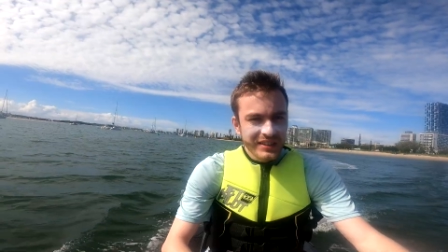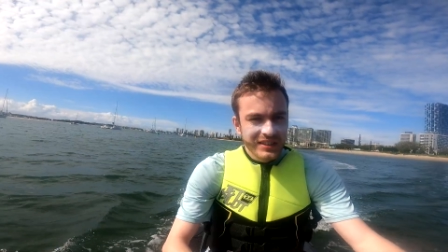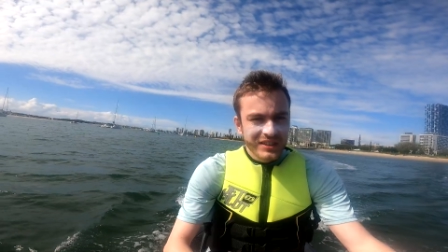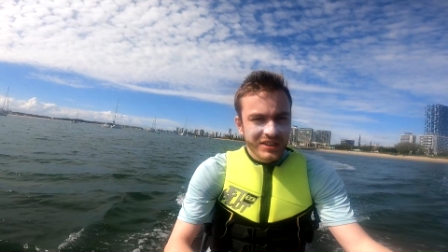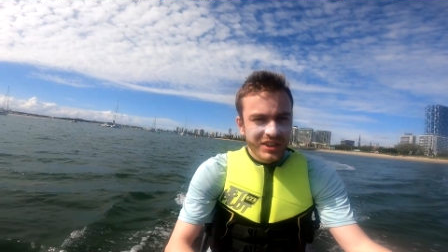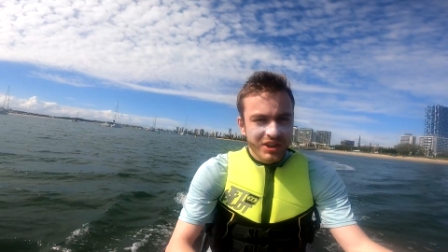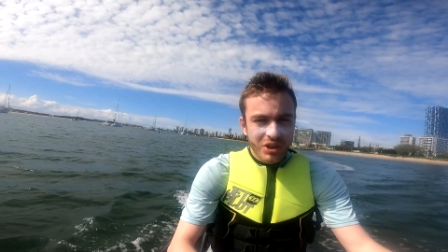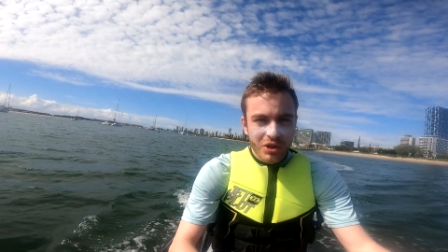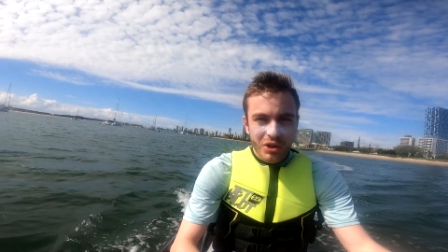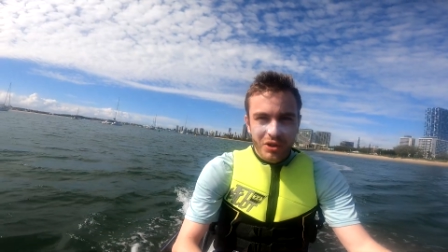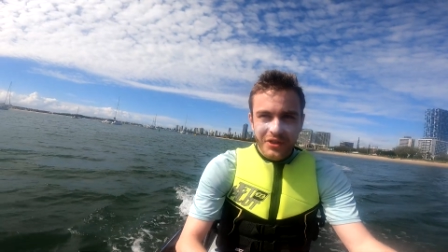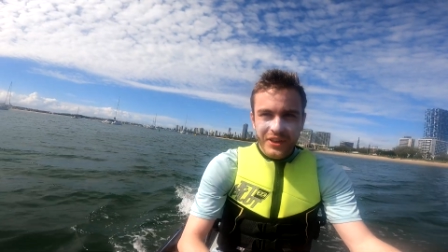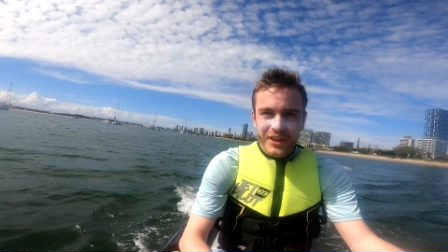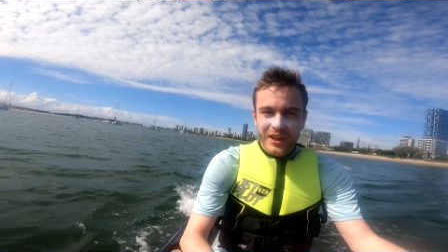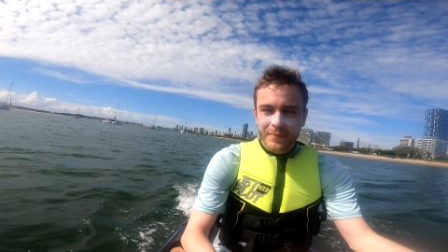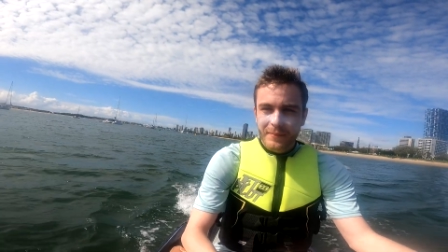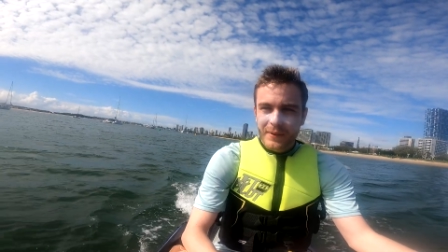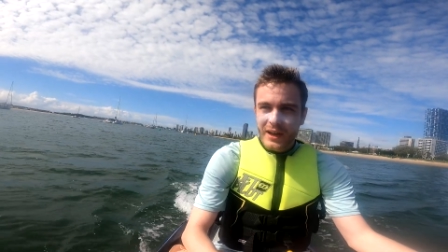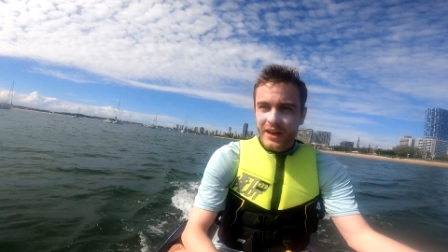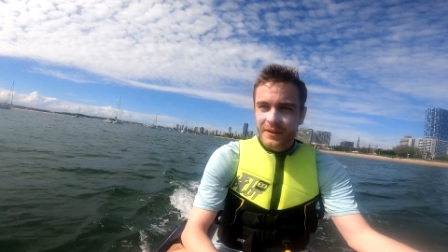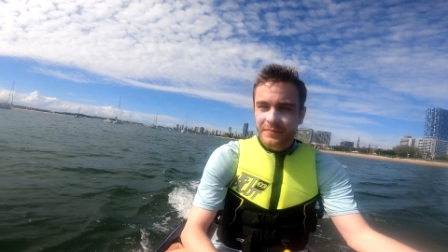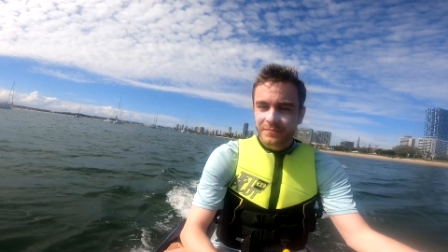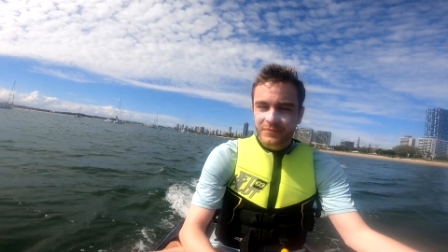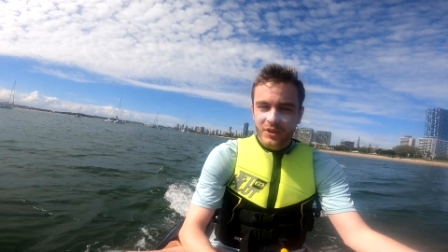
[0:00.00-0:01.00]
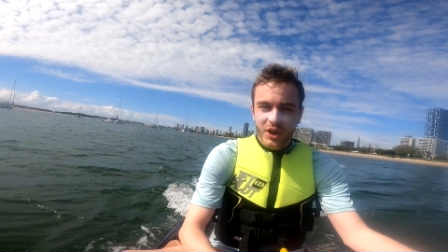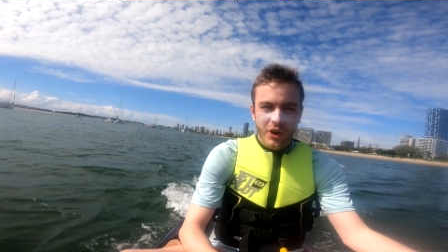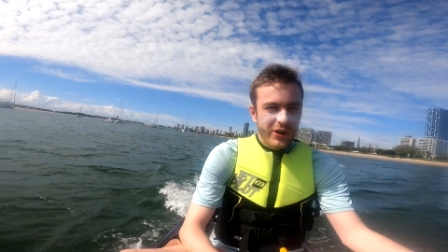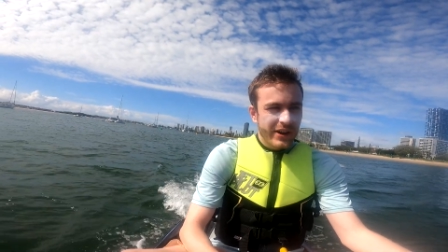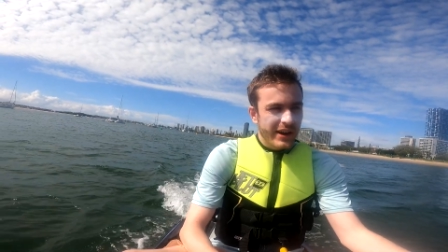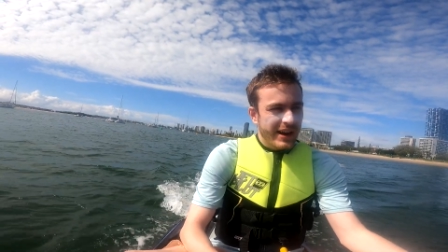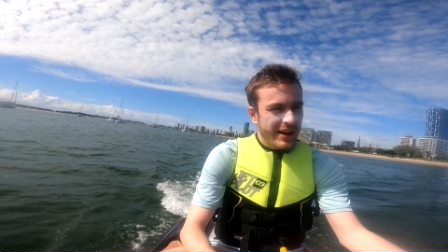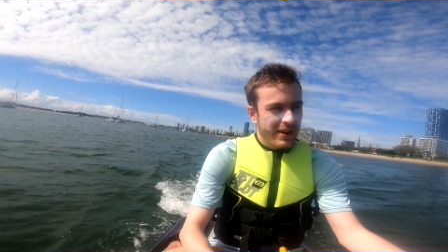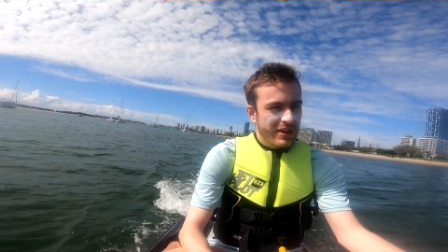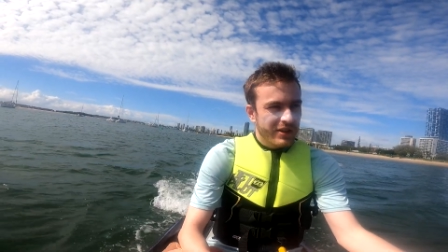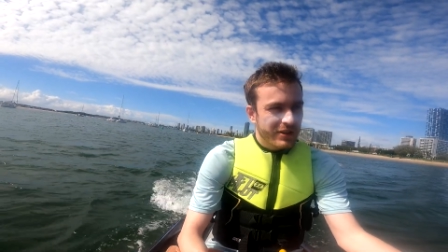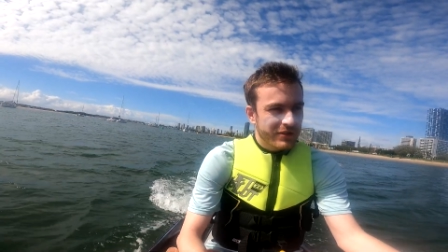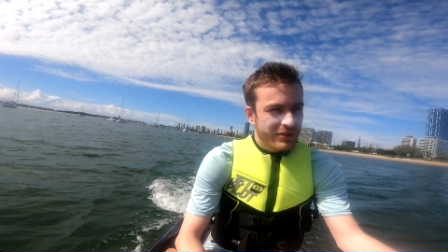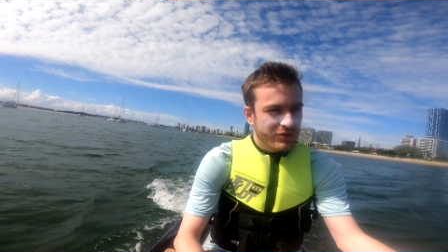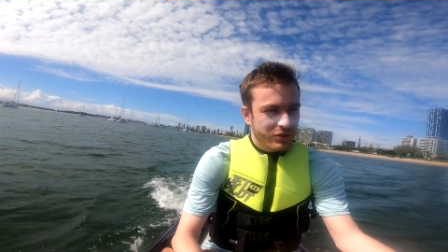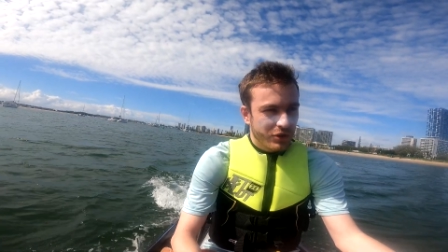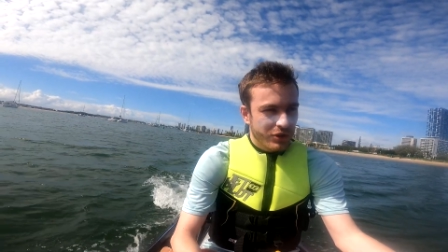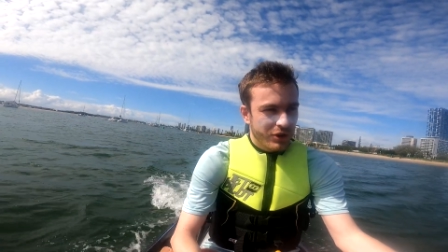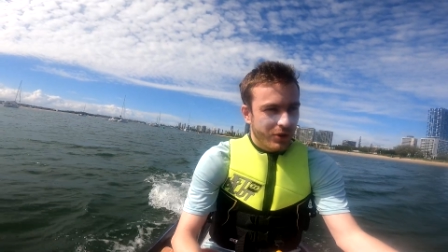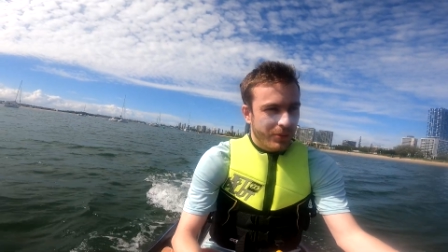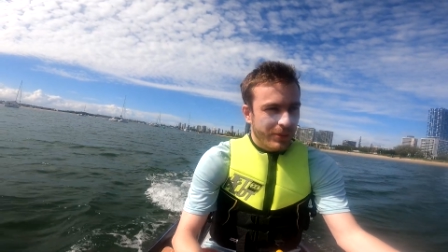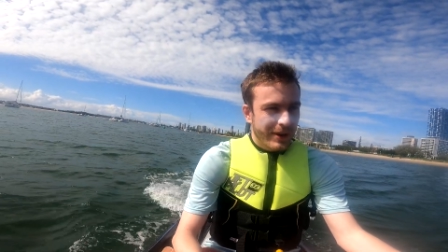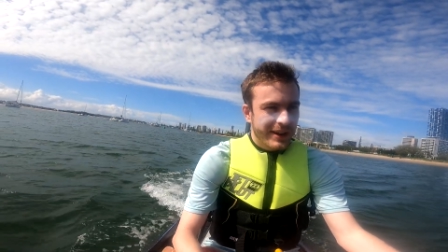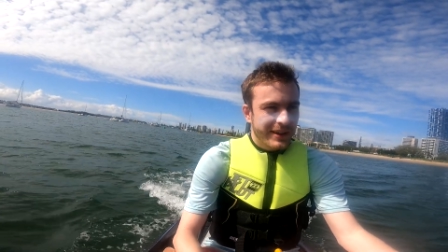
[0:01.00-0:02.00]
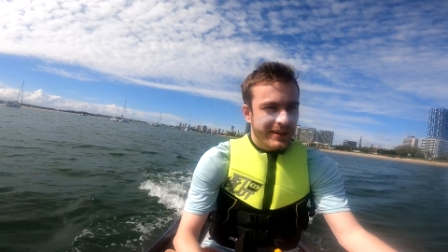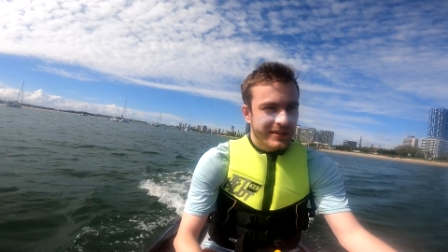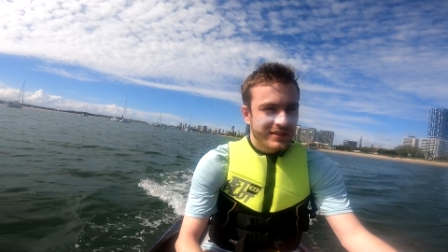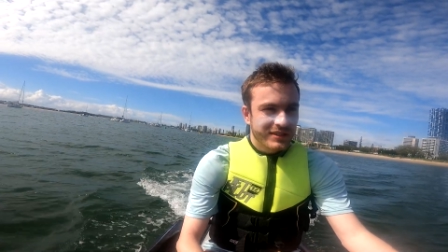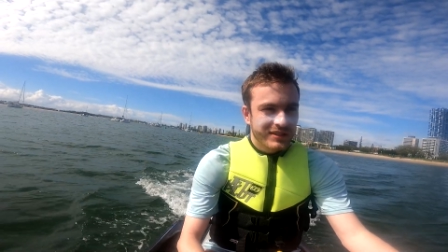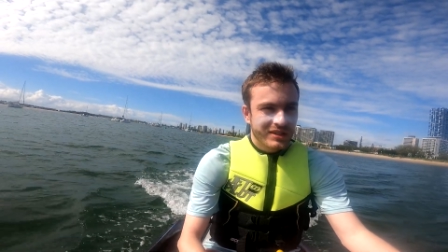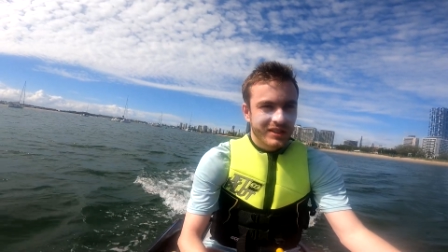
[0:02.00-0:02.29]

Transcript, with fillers: This is the good thing about going out during the week.